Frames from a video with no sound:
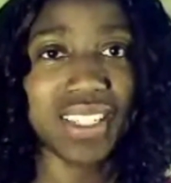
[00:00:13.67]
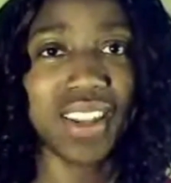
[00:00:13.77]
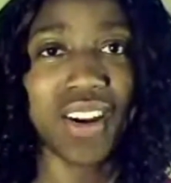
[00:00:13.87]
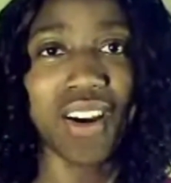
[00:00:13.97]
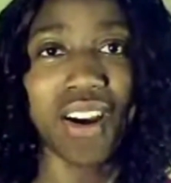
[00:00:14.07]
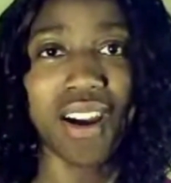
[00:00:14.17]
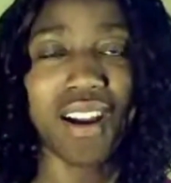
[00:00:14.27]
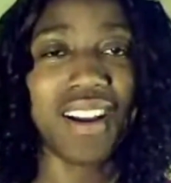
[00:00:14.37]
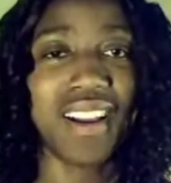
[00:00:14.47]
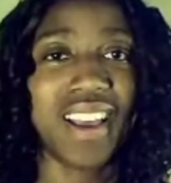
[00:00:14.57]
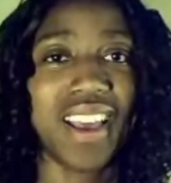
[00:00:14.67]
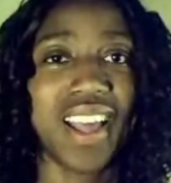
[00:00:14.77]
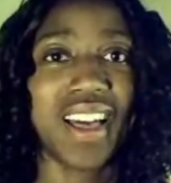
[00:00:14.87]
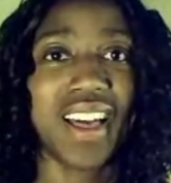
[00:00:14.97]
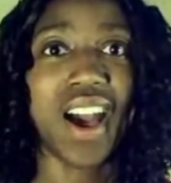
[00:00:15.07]
There are
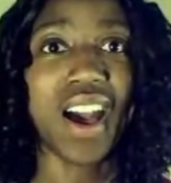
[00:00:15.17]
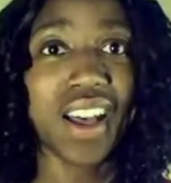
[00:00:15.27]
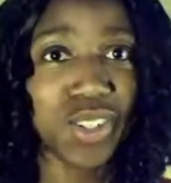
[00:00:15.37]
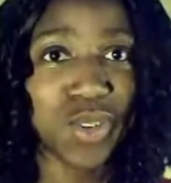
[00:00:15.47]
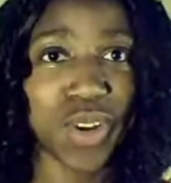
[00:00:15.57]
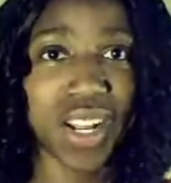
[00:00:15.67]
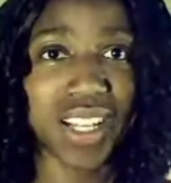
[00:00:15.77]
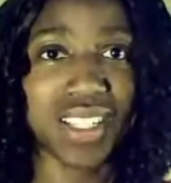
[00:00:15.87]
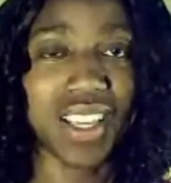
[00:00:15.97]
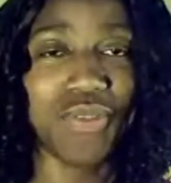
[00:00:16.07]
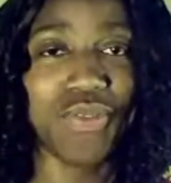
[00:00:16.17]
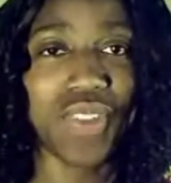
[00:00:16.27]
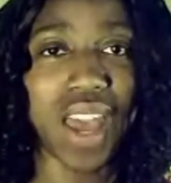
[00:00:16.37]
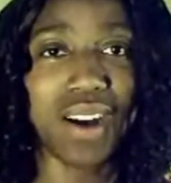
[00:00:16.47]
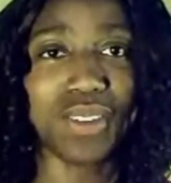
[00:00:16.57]
hundreds of
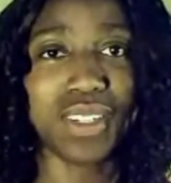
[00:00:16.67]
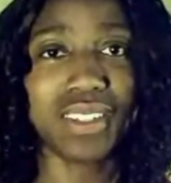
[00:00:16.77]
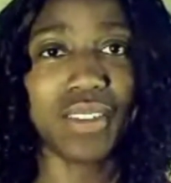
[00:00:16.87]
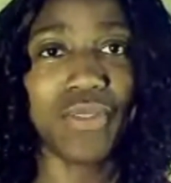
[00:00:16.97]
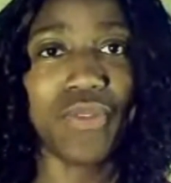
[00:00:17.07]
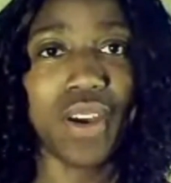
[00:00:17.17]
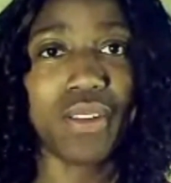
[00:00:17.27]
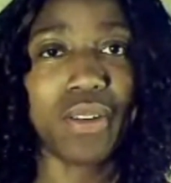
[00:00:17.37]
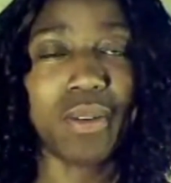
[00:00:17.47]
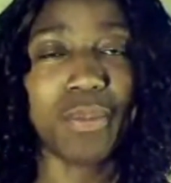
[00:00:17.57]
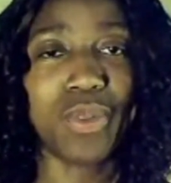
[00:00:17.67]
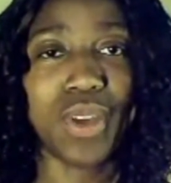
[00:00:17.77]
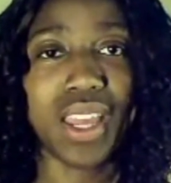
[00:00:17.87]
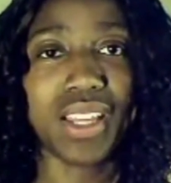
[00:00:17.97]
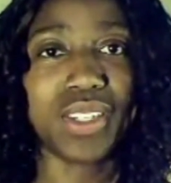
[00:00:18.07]
thousands of federal
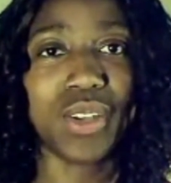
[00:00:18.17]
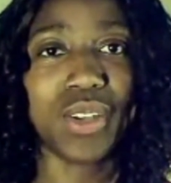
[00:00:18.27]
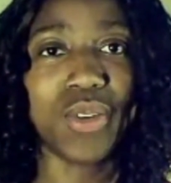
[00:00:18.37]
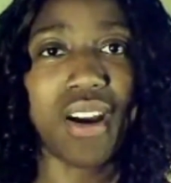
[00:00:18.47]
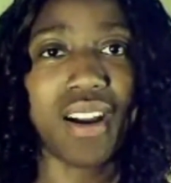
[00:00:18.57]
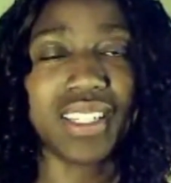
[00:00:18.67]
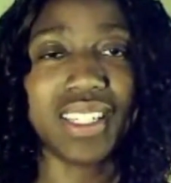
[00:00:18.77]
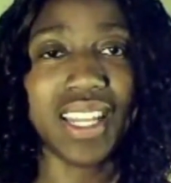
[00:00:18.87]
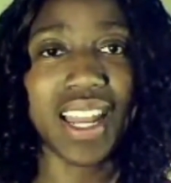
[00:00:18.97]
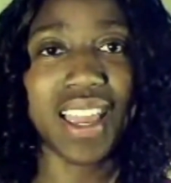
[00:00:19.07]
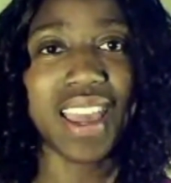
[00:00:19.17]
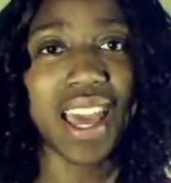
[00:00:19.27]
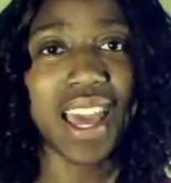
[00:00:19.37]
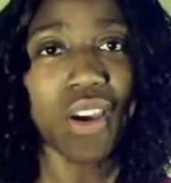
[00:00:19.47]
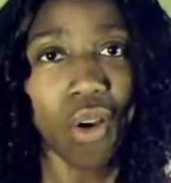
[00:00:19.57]
employees who are sitting
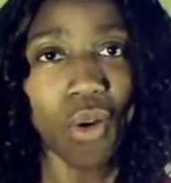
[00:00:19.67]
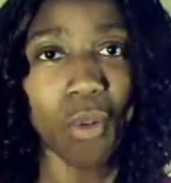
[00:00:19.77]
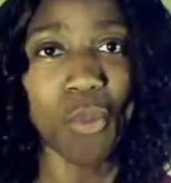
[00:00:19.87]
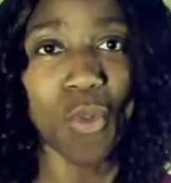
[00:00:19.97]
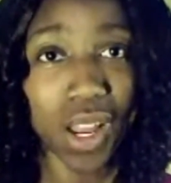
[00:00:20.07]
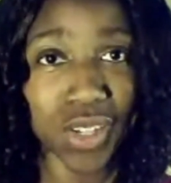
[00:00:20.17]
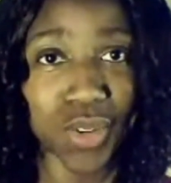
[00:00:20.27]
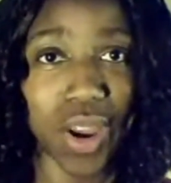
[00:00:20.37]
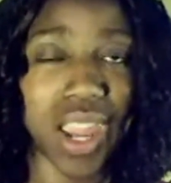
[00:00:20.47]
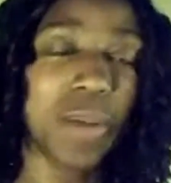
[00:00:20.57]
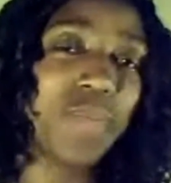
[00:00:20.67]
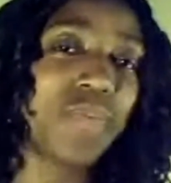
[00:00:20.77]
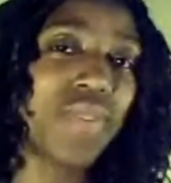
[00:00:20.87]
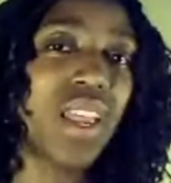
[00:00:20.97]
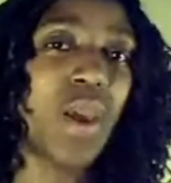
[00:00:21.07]
at home wondering
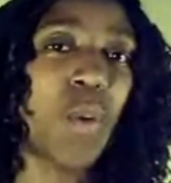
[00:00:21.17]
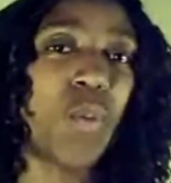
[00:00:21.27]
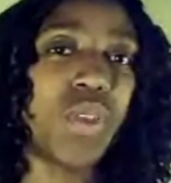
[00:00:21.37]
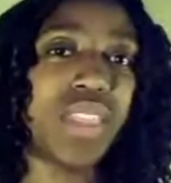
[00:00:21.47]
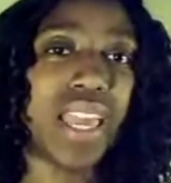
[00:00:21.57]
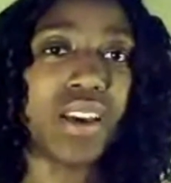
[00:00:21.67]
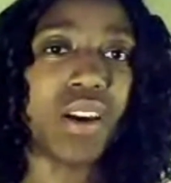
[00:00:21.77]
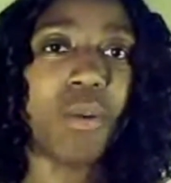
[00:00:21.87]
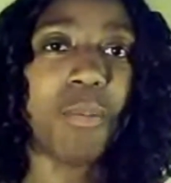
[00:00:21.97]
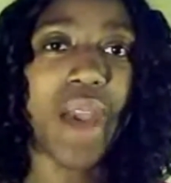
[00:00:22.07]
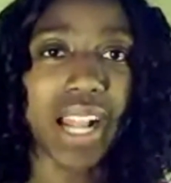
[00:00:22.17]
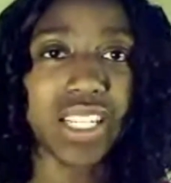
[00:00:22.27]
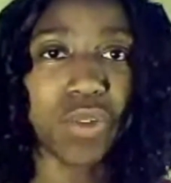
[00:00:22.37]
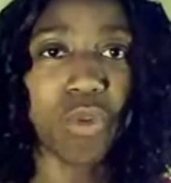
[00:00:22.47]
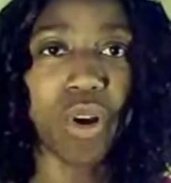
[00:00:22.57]
when they can go
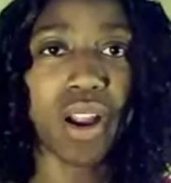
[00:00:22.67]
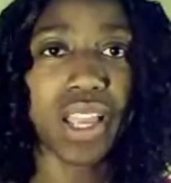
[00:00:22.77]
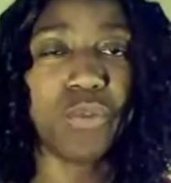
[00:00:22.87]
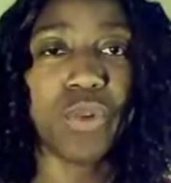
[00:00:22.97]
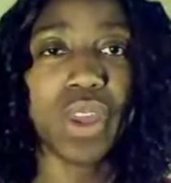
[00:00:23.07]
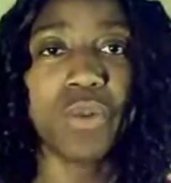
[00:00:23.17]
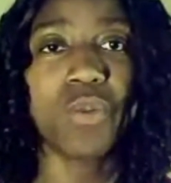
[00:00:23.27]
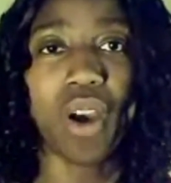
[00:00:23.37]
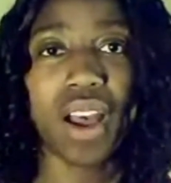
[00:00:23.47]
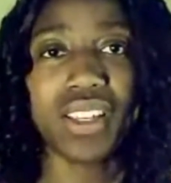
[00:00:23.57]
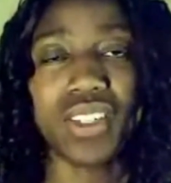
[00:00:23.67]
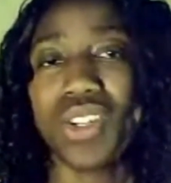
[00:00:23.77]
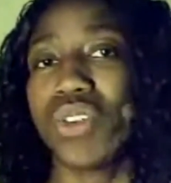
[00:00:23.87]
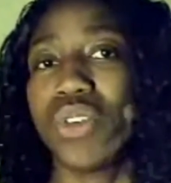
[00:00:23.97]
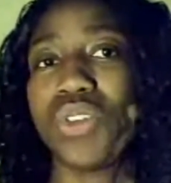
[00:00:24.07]
back to work, and we want
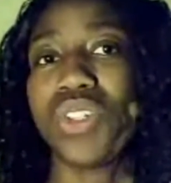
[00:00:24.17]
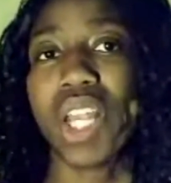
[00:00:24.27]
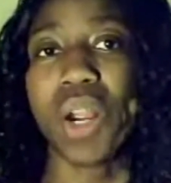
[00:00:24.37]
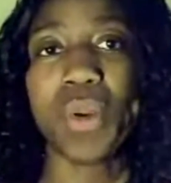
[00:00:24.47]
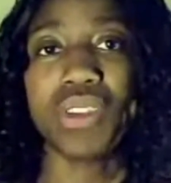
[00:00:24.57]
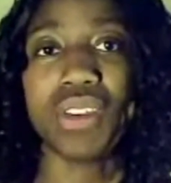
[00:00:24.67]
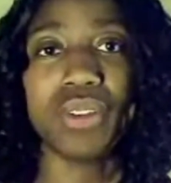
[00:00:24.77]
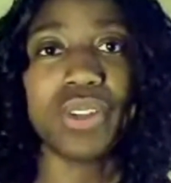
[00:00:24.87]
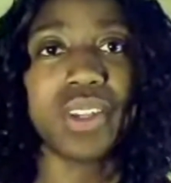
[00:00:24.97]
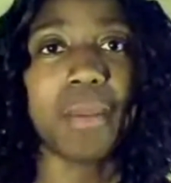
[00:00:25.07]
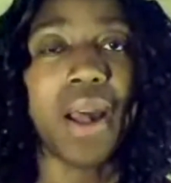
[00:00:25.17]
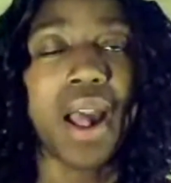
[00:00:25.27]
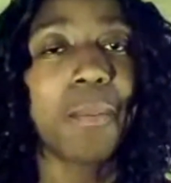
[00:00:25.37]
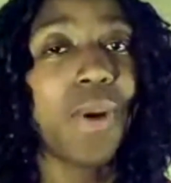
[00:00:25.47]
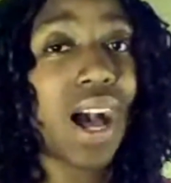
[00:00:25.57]
to share with you some
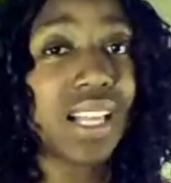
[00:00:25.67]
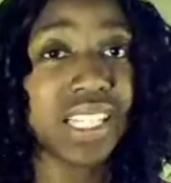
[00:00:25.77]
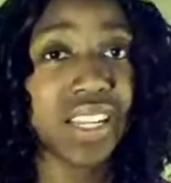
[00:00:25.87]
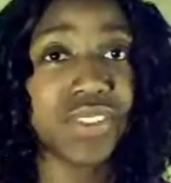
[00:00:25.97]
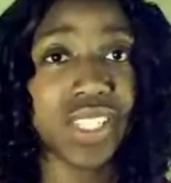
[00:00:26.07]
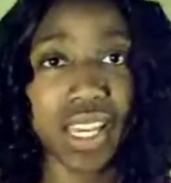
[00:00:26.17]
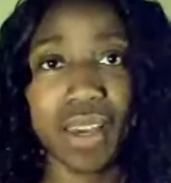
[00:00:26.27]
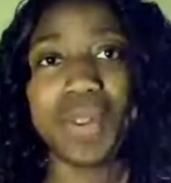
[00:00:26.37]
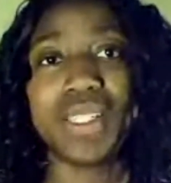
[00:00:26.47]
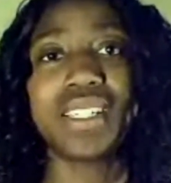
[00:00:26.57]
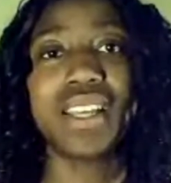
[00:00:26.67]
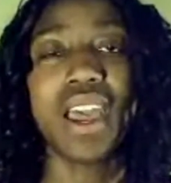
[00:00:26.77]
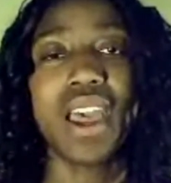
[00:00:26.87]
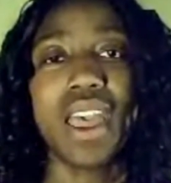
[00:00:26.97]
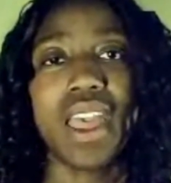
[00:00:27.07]
positive tips